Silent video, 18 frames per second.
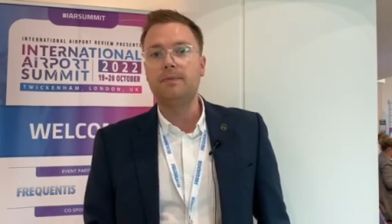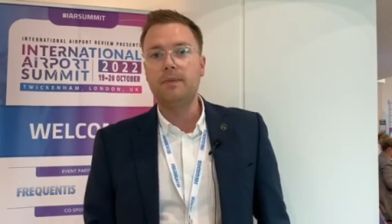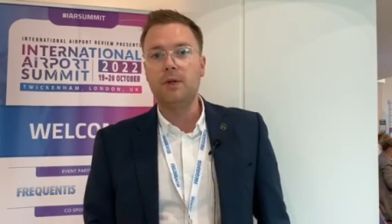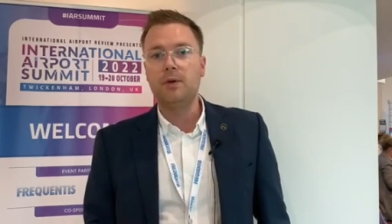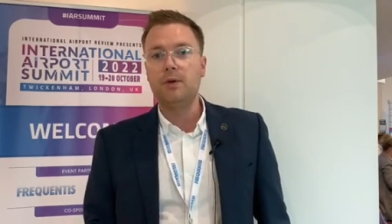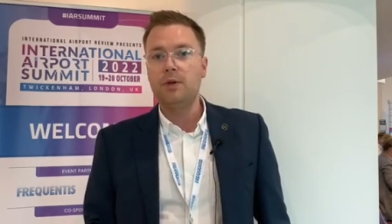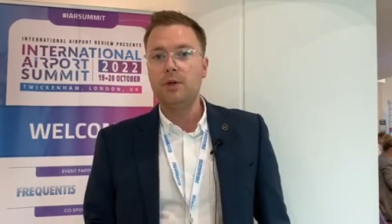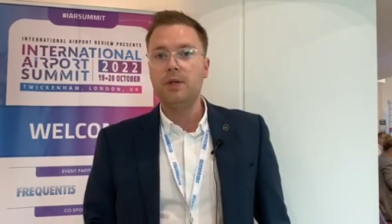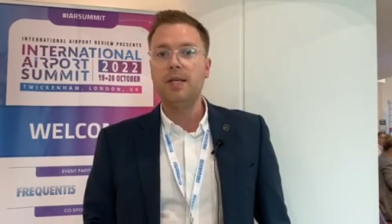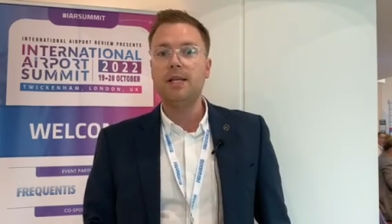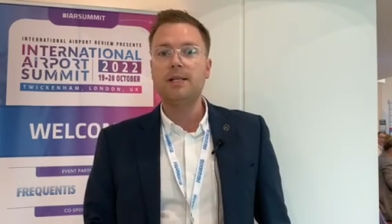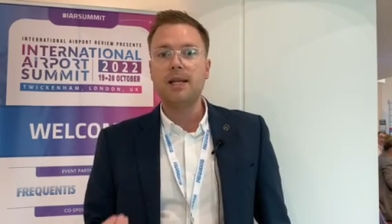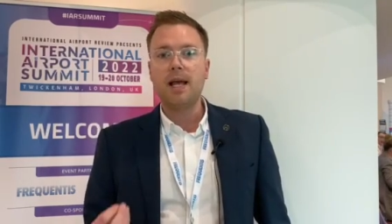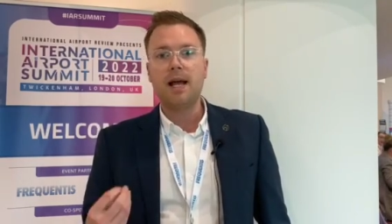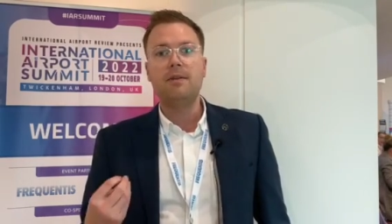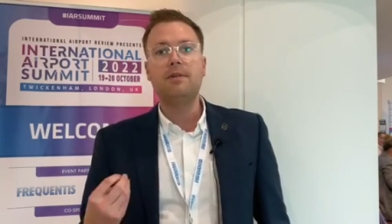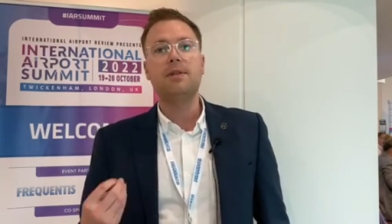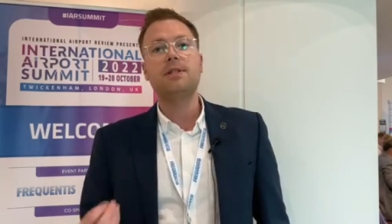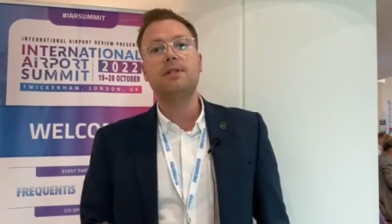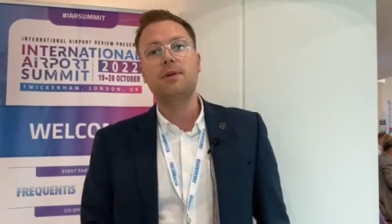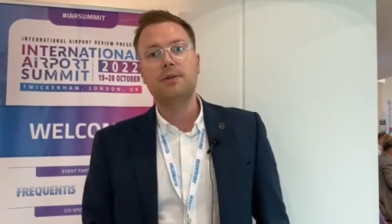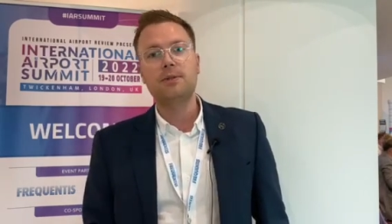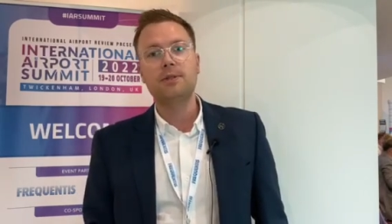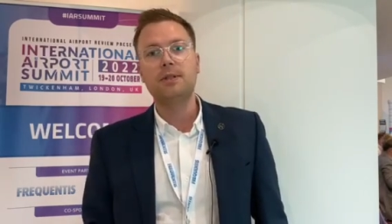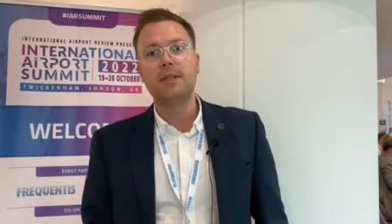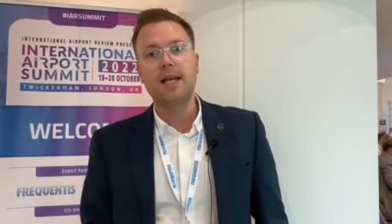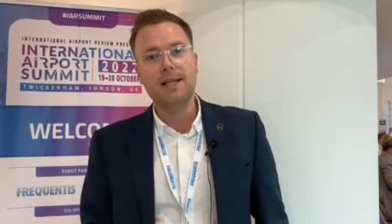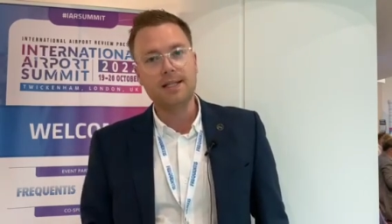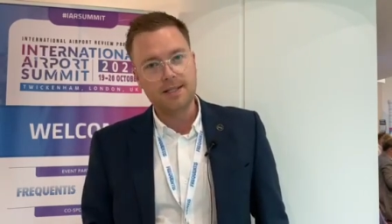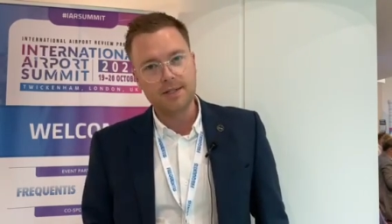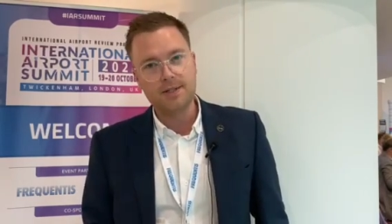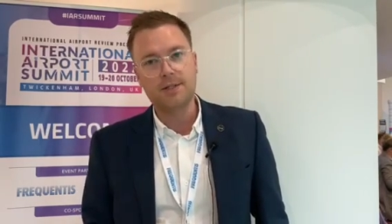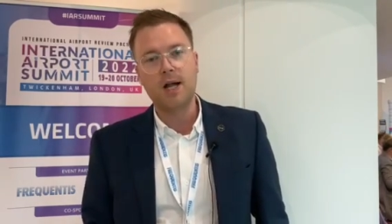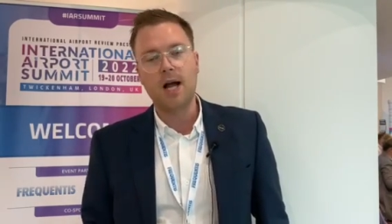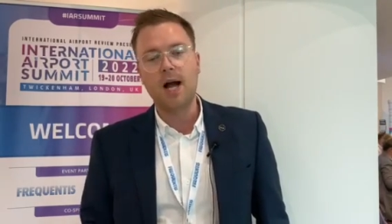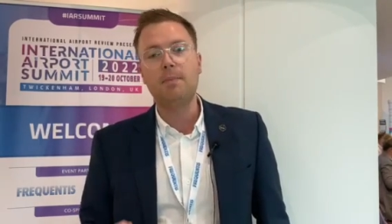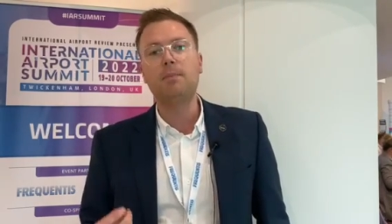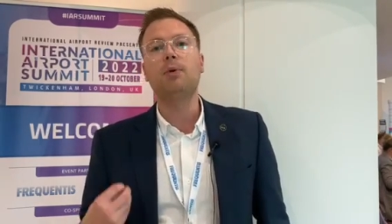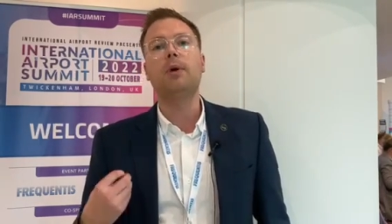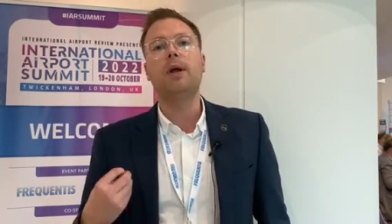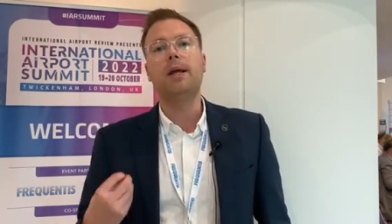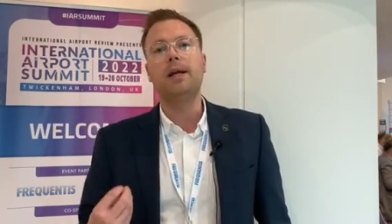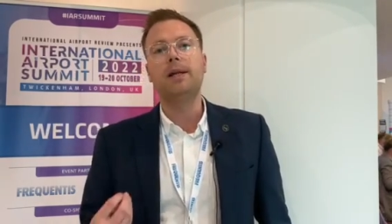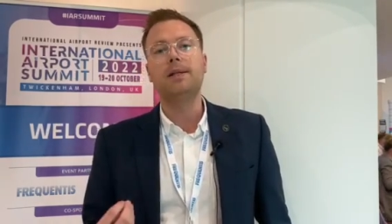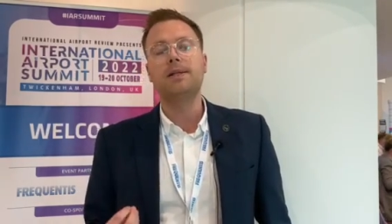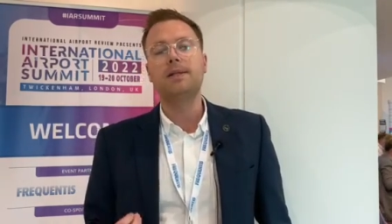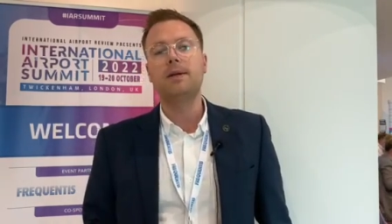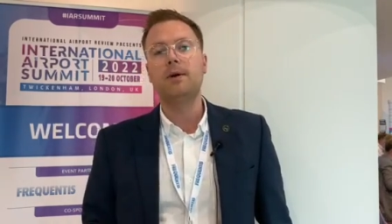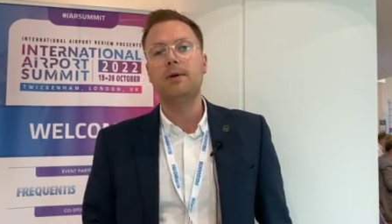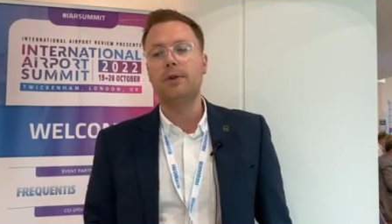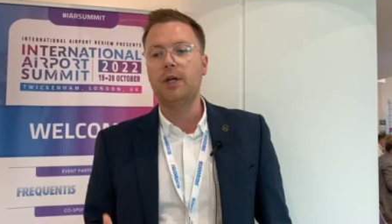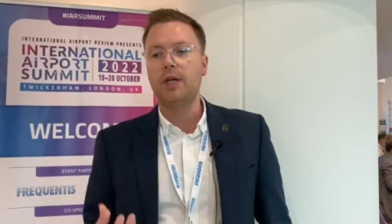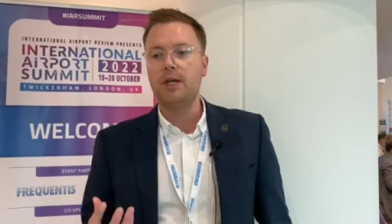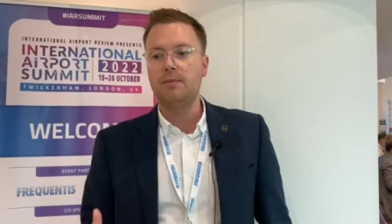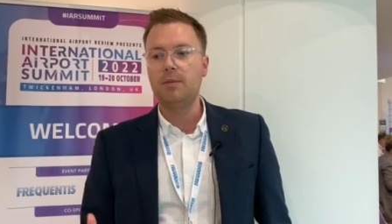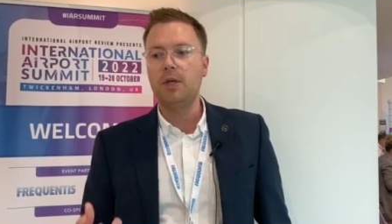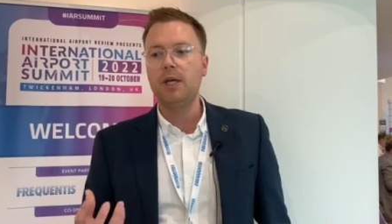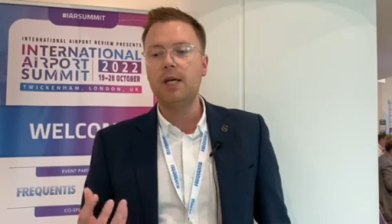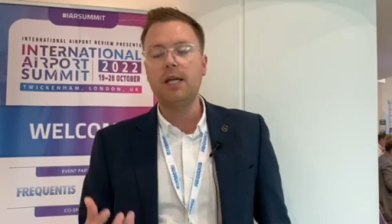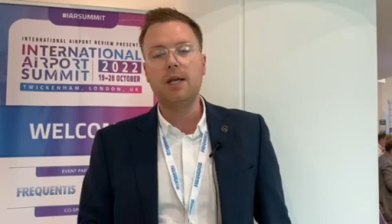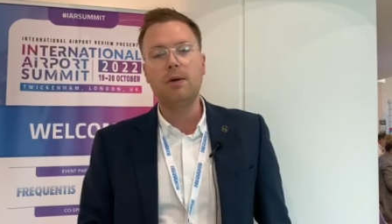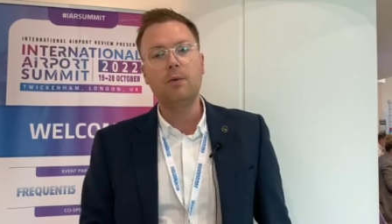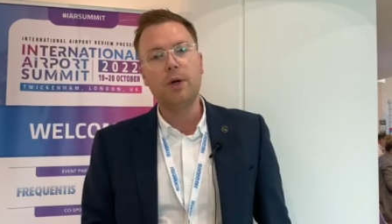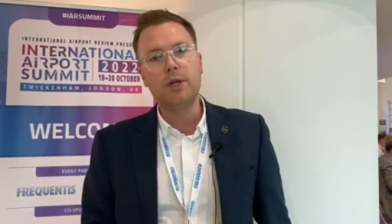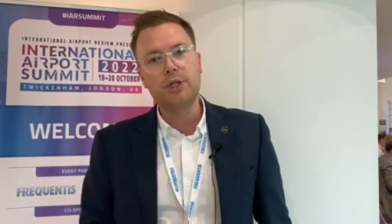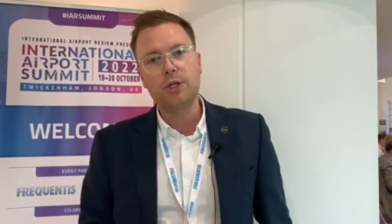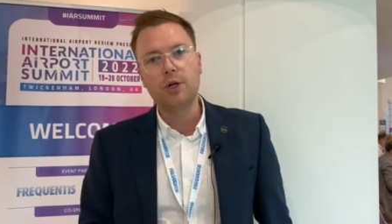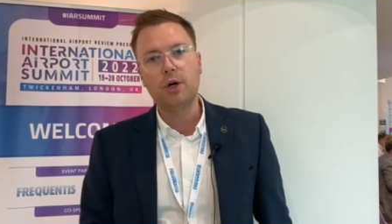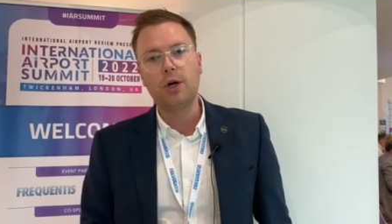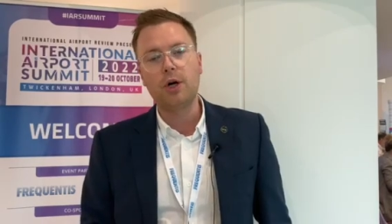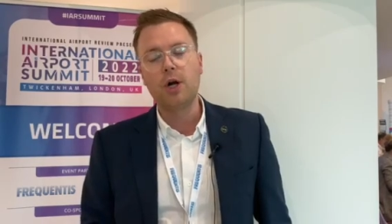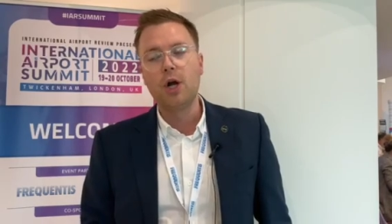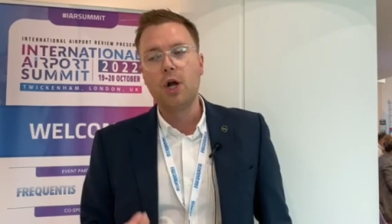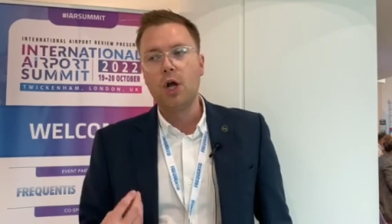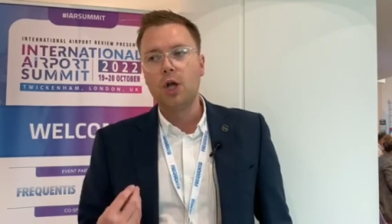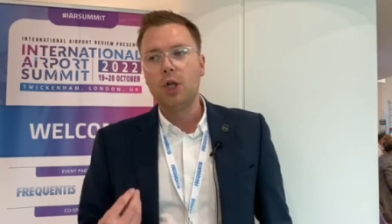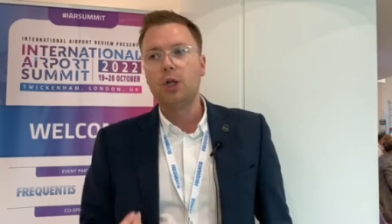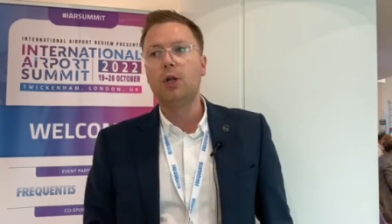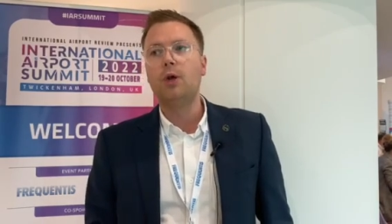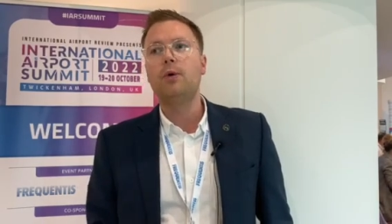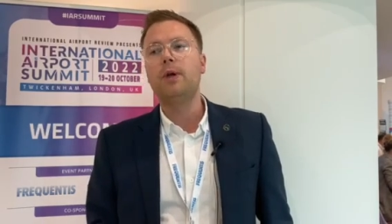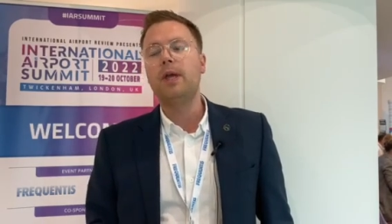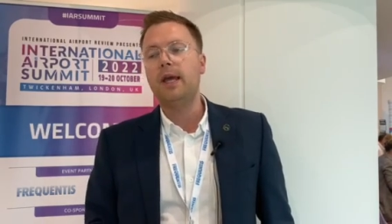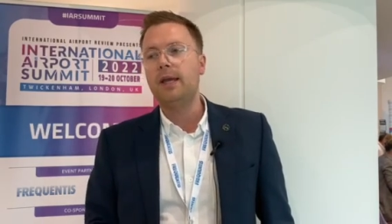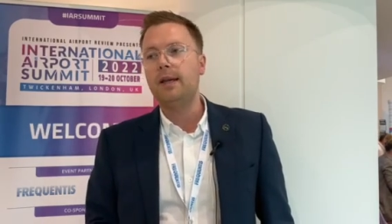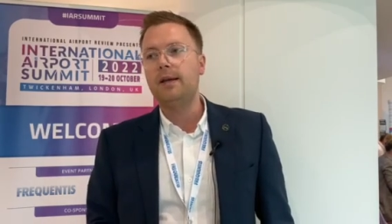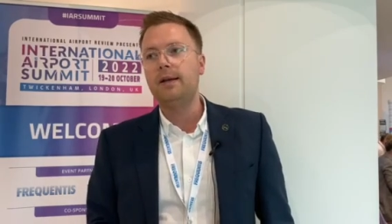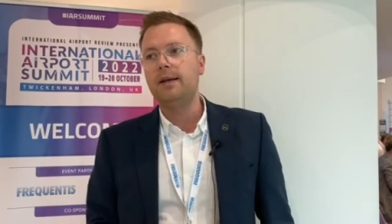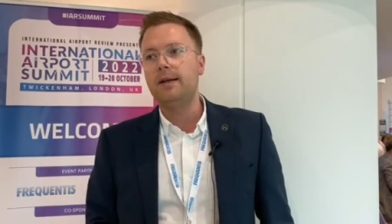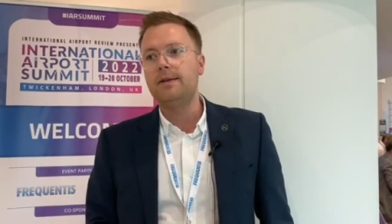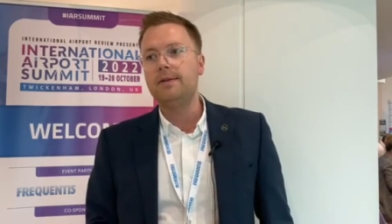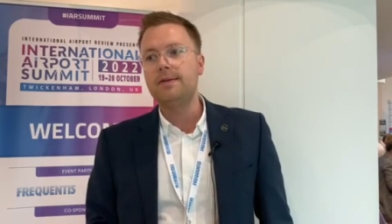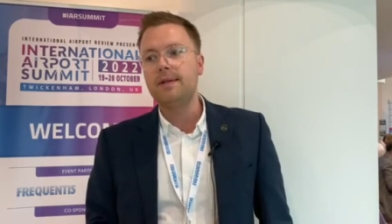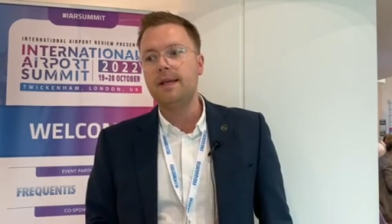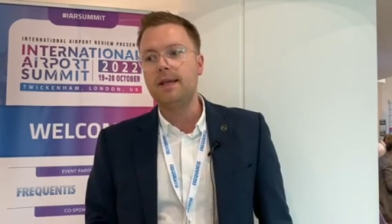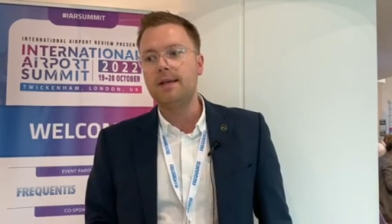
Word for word: You, you need to have a social license to operate, and so the community in which you're located is,